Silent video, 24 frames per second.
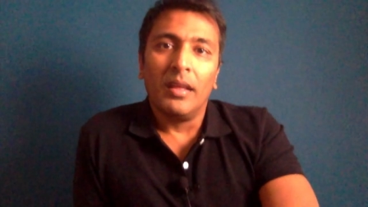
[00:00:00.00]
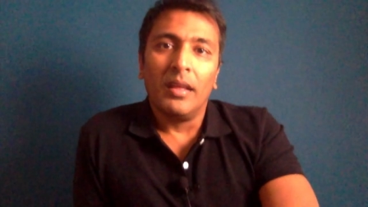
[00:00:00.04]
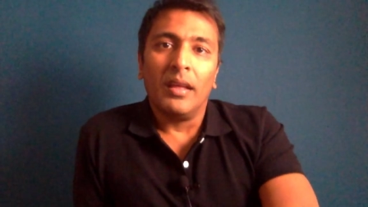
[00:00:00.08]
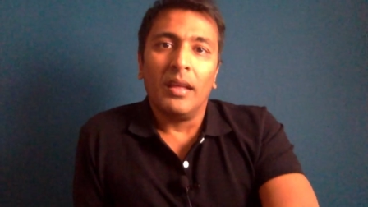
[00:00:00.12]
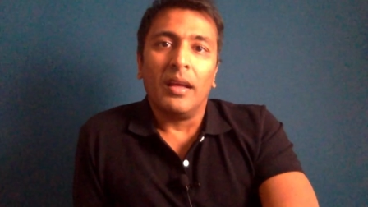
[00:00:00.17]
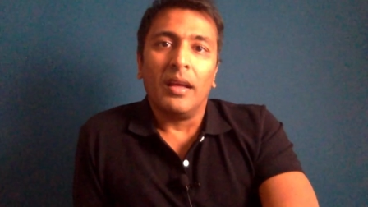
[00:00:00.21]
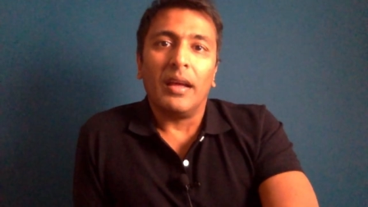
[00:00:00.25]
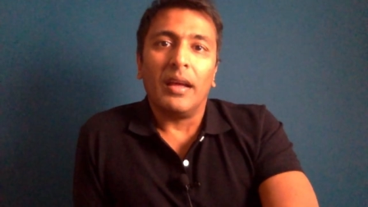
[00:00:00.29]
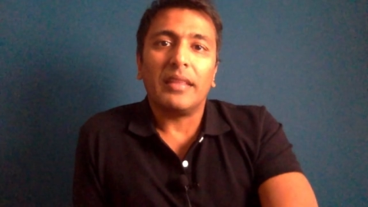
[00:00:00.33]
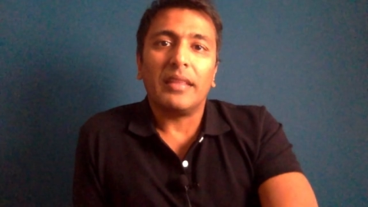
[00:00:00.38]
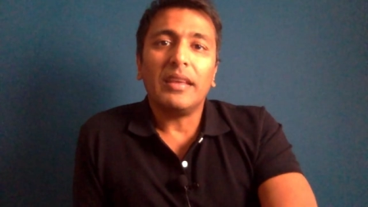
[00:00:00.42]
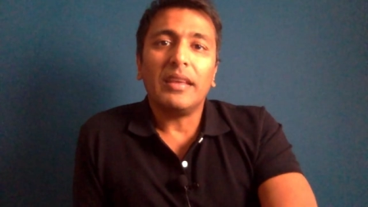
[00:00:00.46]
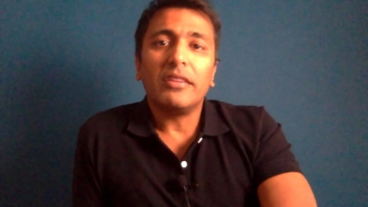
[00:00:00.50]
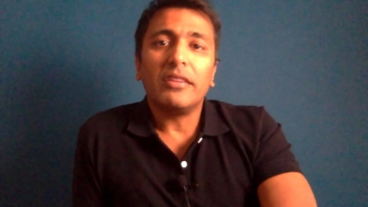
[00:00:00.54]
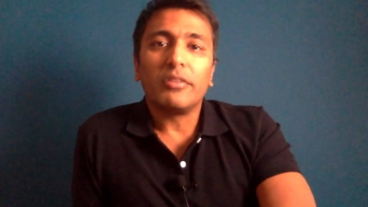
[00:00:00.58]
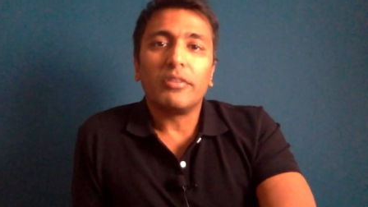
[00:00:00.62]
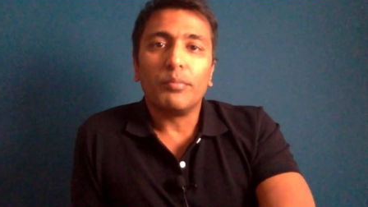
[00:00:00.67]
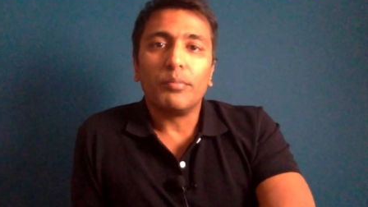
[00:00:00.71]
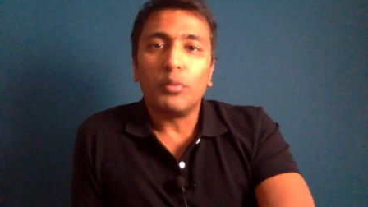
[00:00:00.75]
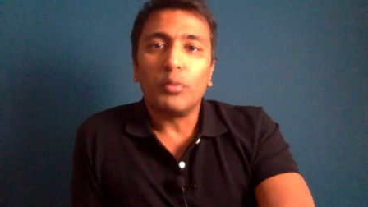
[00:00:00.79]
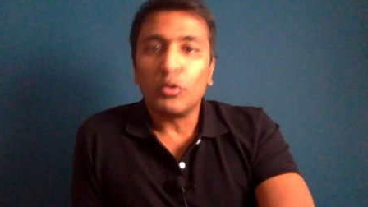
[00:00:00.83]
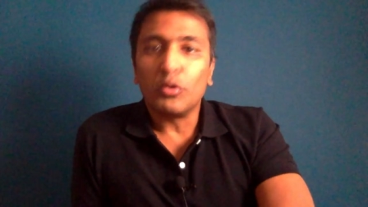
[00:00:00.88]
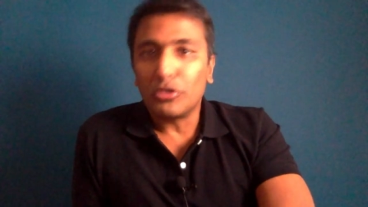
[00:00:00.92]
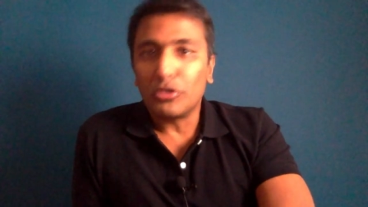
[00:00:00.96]
I think it's
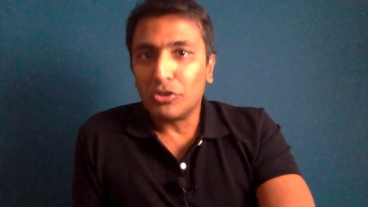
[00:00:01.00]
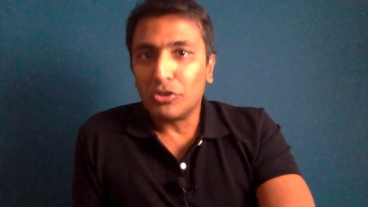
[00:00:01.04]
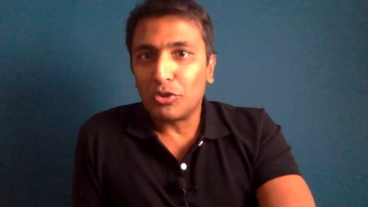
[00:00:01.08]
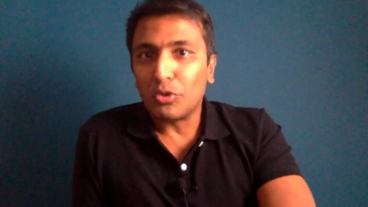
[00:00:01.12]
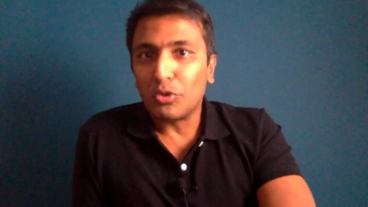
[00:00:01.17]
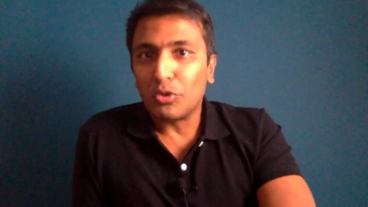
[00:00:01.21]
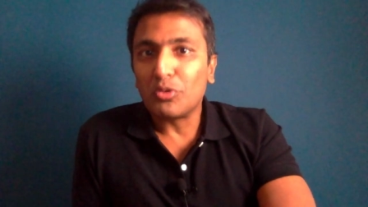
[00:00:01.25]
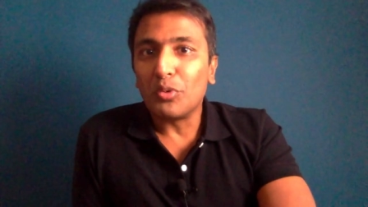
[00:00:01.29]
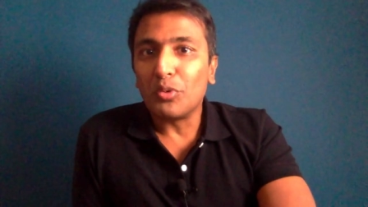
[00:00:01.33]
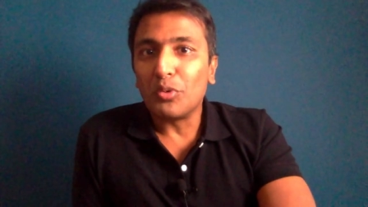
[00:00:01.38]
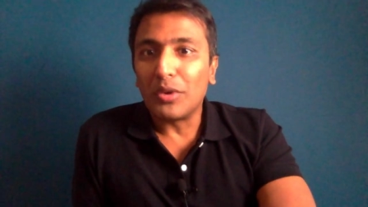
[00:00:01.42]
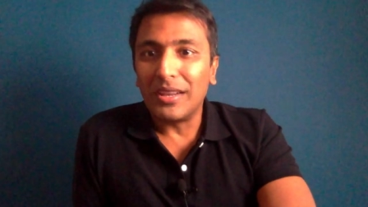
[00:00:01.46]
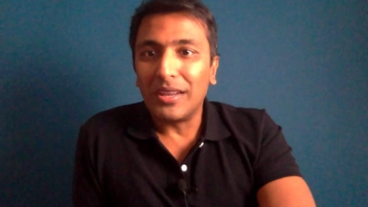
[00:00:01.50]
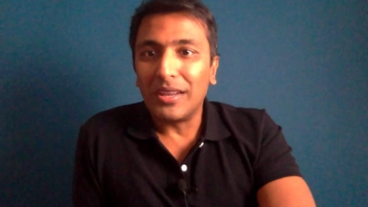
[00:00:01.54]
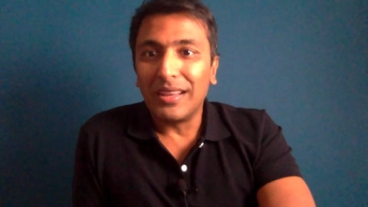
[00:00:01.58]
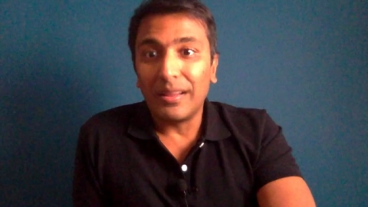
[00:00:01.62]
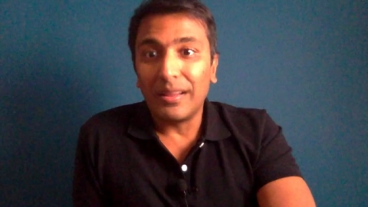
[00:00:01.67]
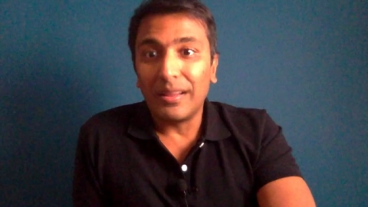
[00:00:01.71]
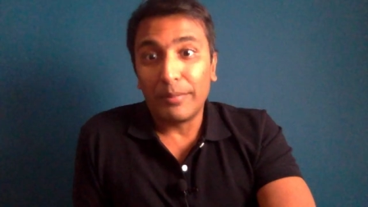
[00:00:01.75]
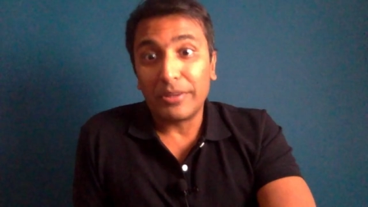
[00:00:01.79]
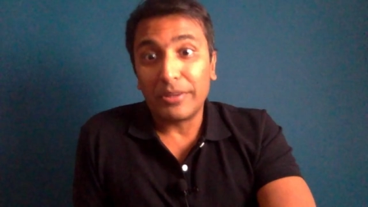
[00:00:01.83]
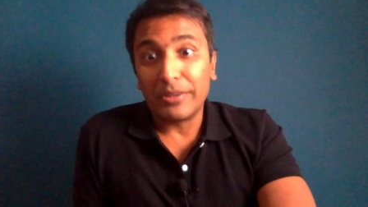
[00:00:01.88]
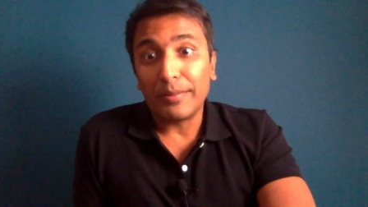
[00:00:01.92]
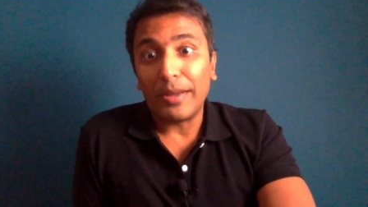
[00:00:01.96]
important to talk a little
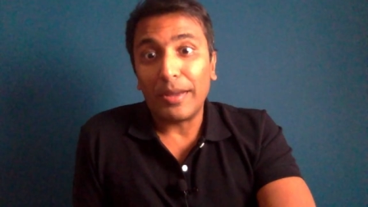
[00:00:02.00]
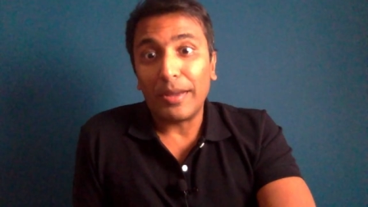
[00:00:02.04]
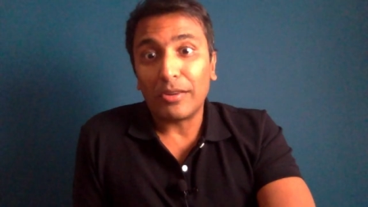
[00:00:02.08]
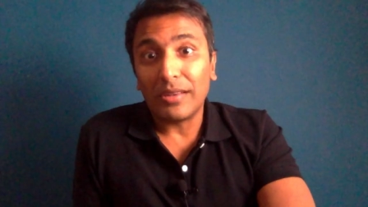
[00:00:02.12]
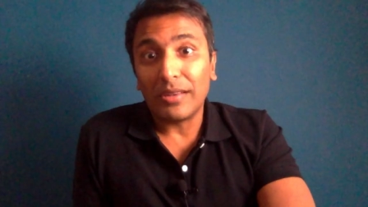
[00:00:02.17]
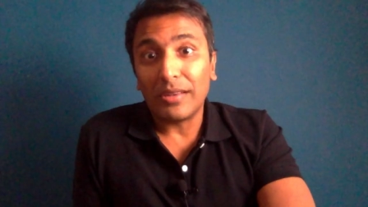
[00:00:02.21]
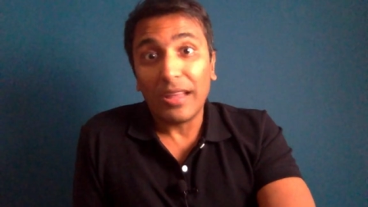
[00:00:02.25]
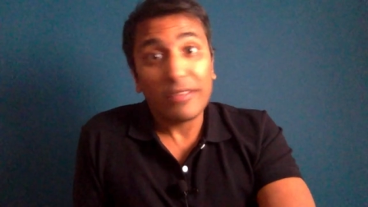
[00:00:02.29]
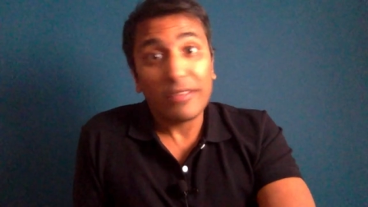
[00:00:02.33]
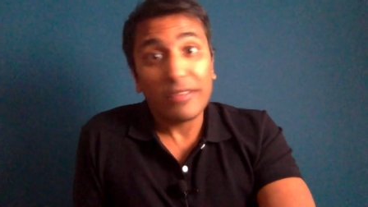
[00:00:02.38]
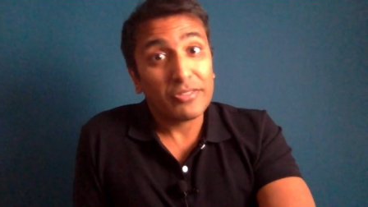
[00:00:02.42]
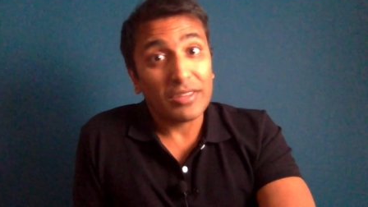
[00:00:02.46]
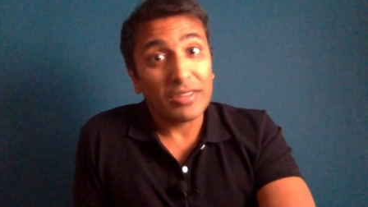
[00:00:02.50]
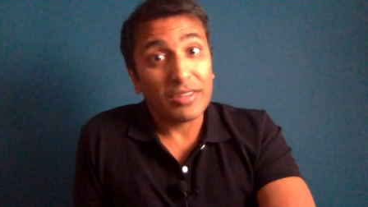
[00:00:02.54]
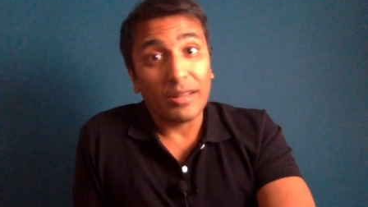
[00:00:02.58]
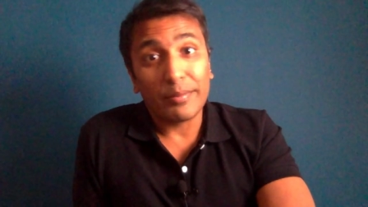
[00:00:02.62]
bit about lifestyle,